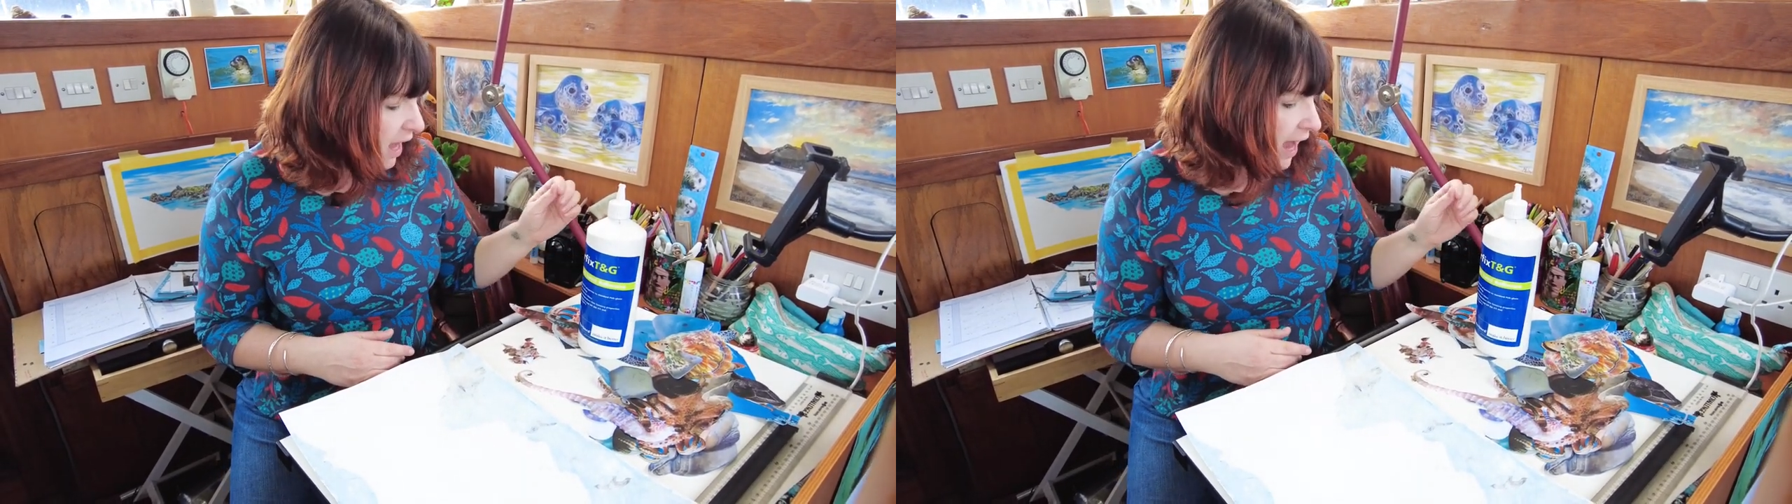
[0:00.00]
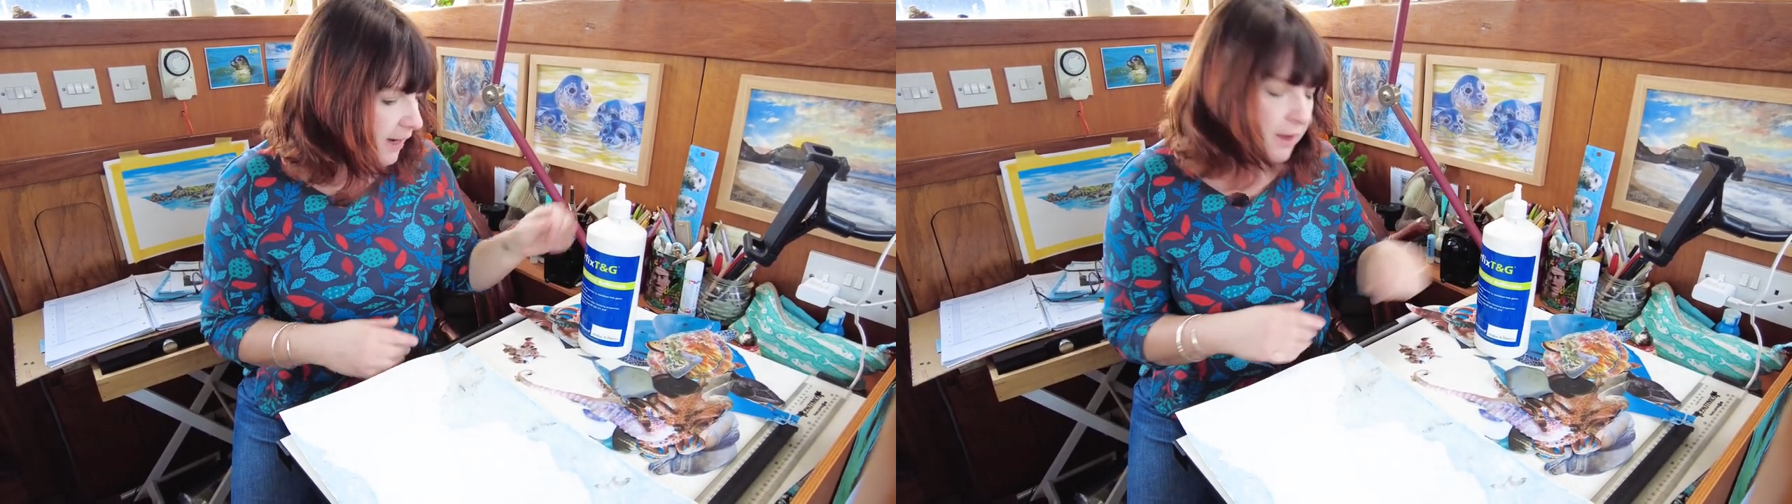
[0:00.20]

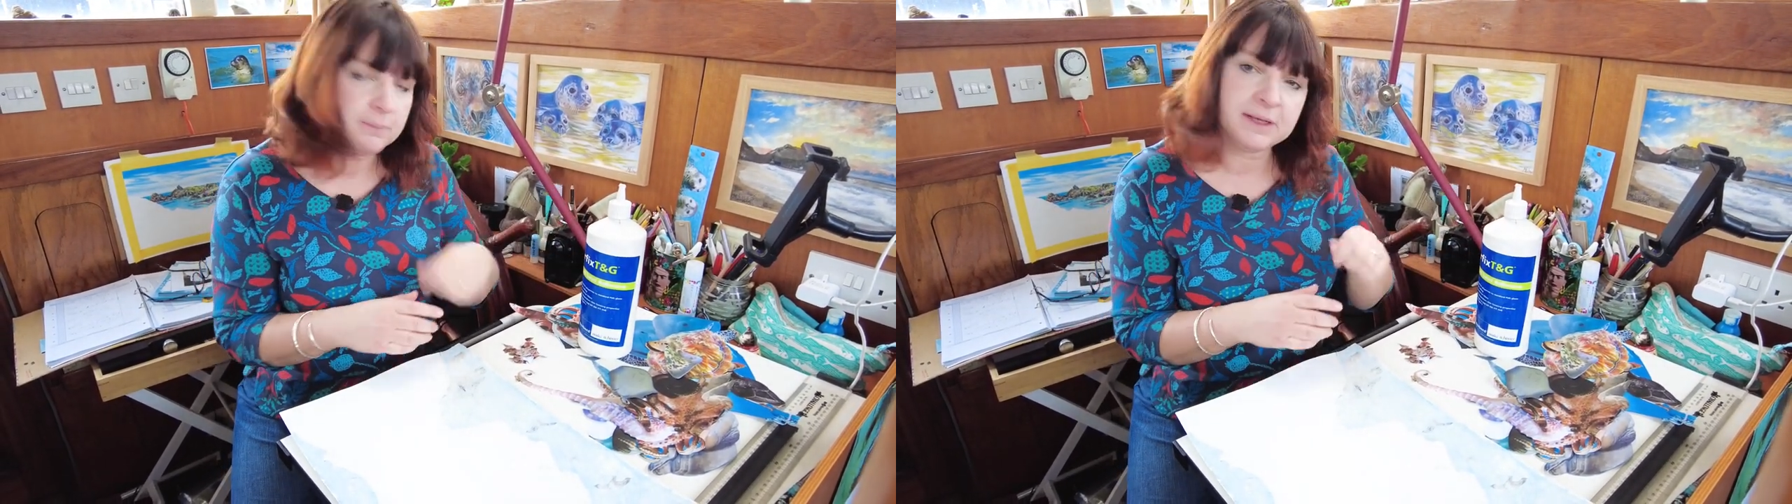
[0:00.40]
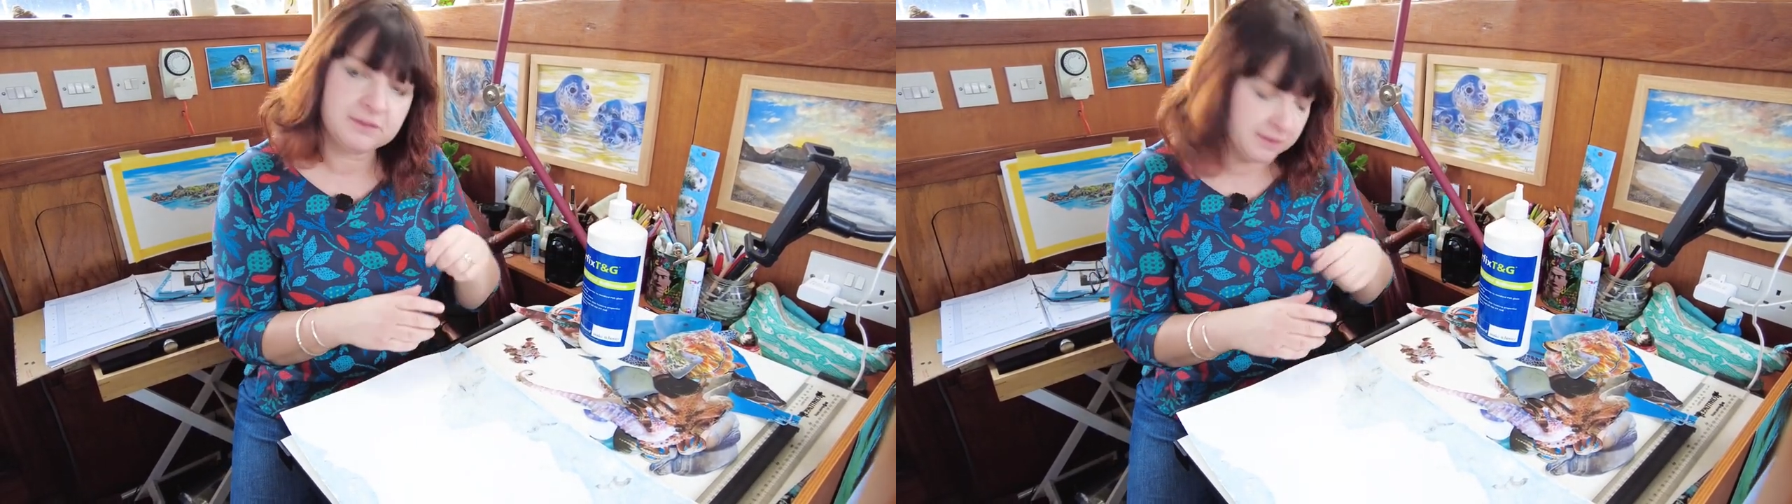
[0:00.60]
and I
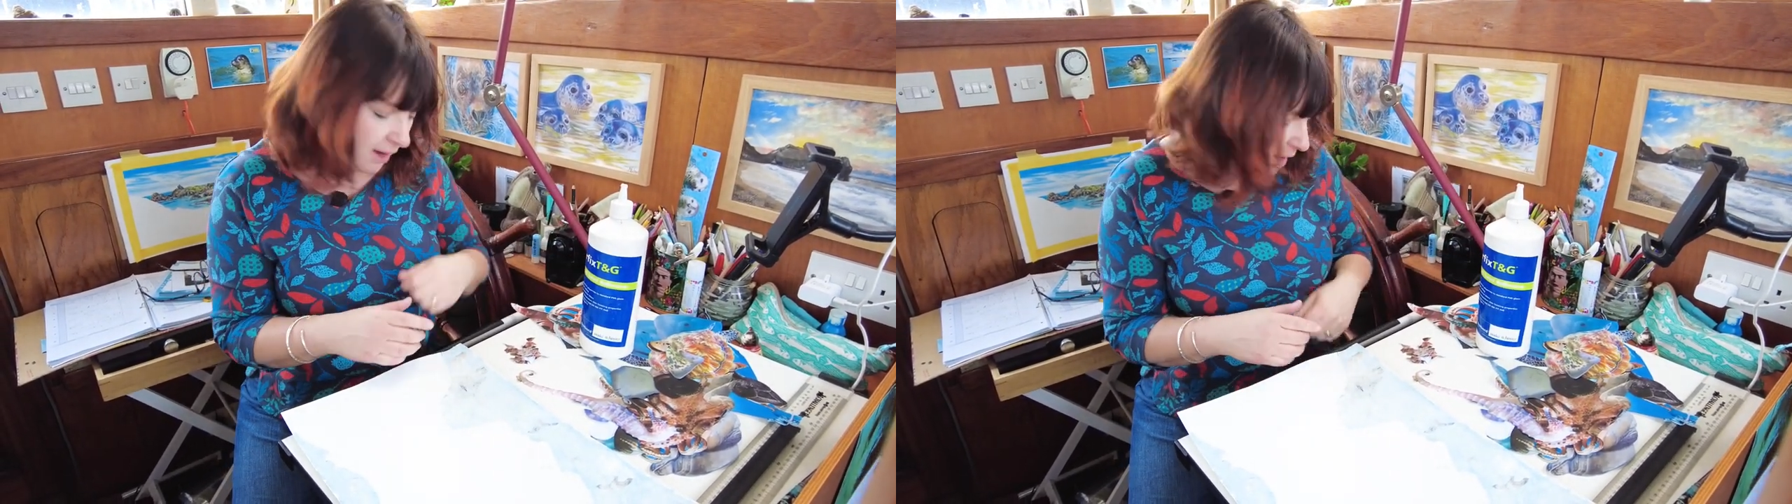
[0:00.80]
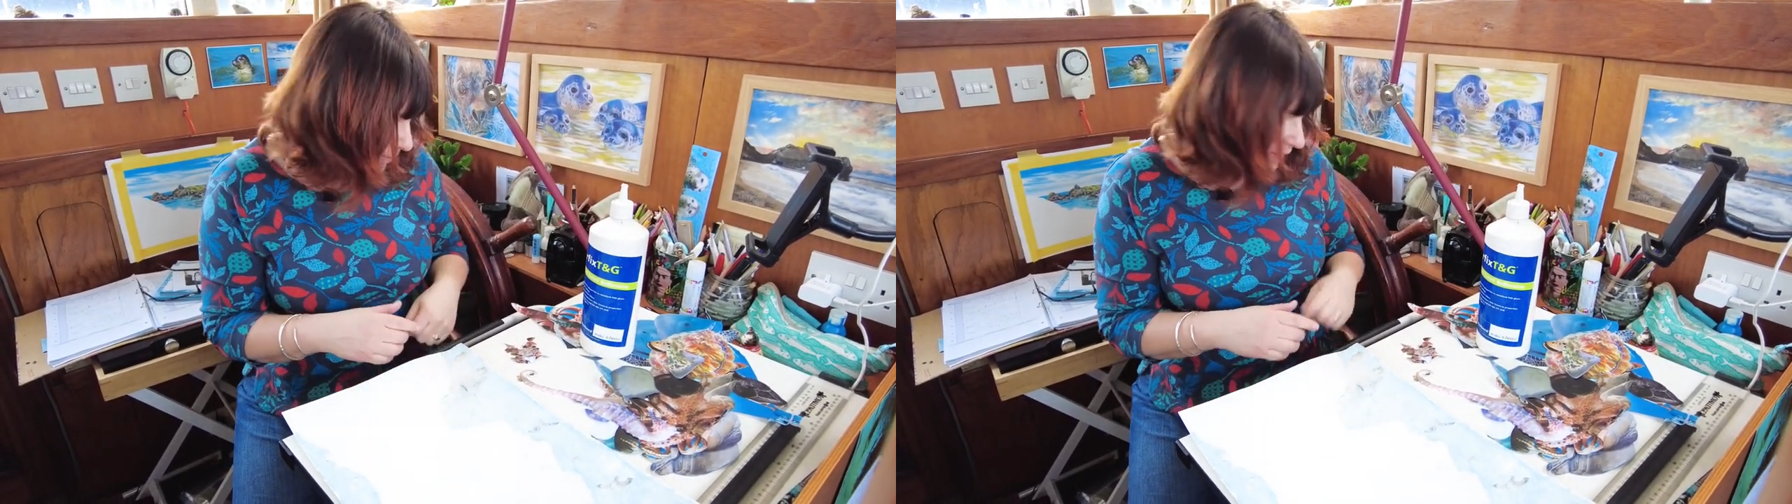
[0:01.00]
mixed it
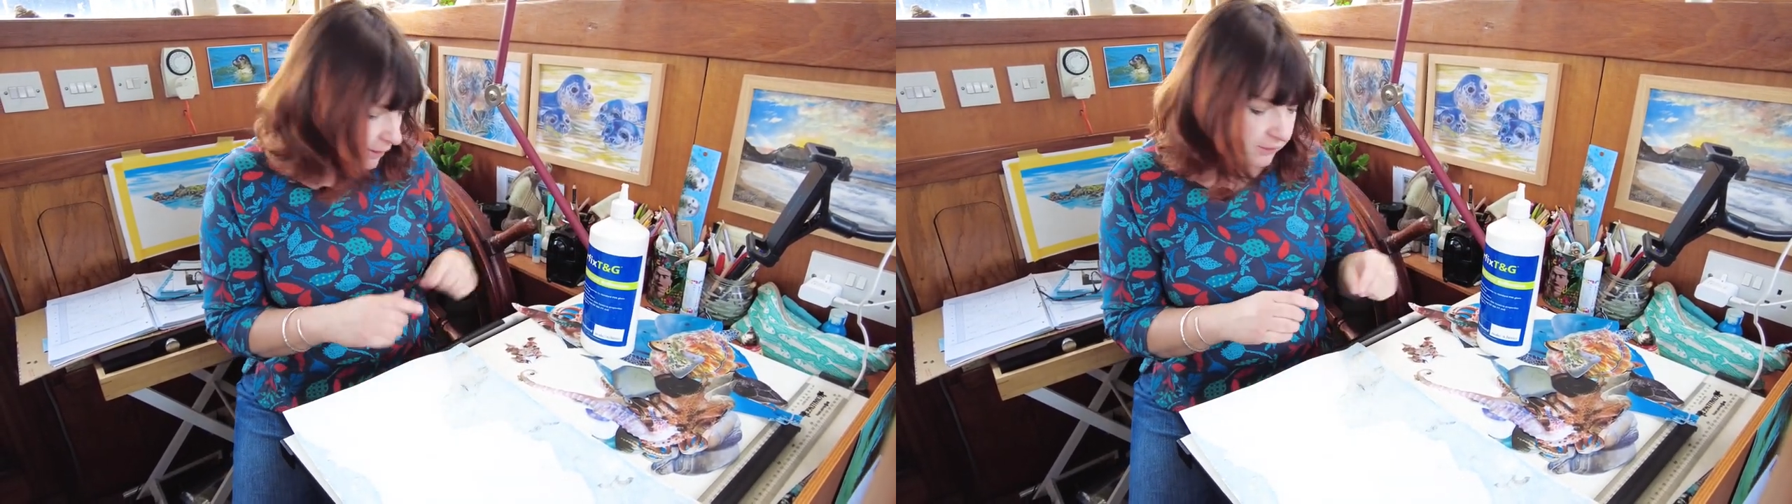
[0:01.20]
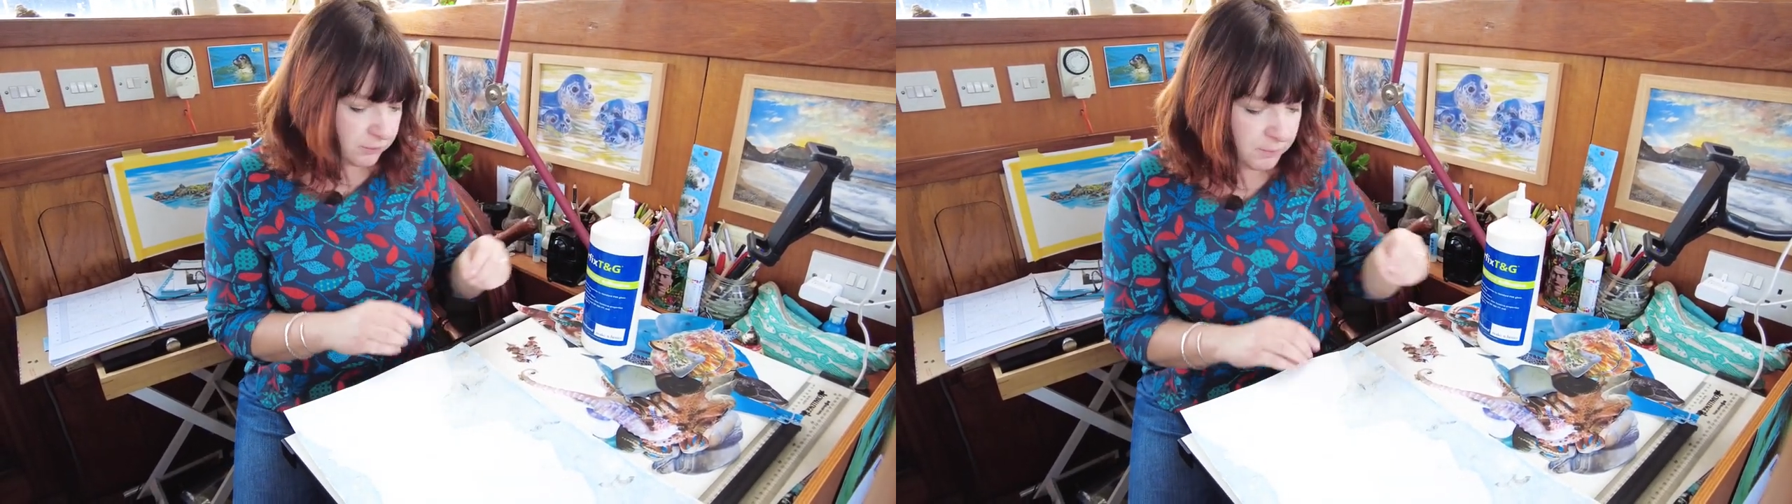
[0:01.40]
up in a
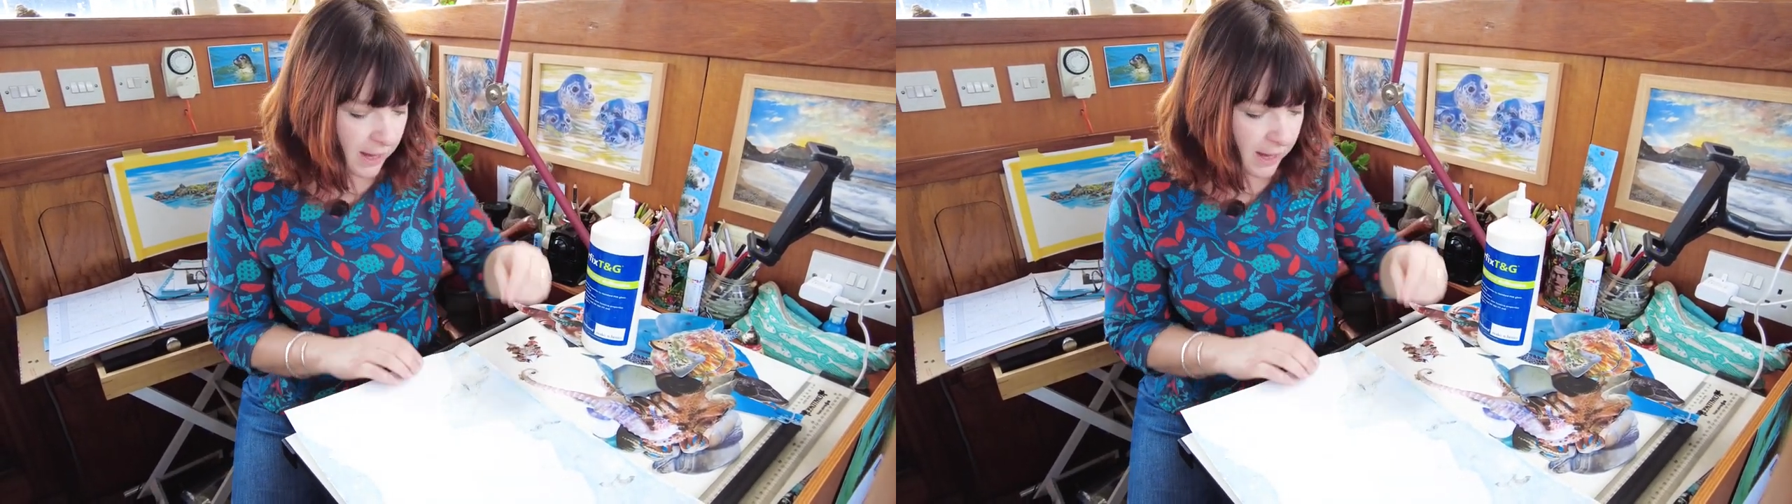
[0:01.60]
little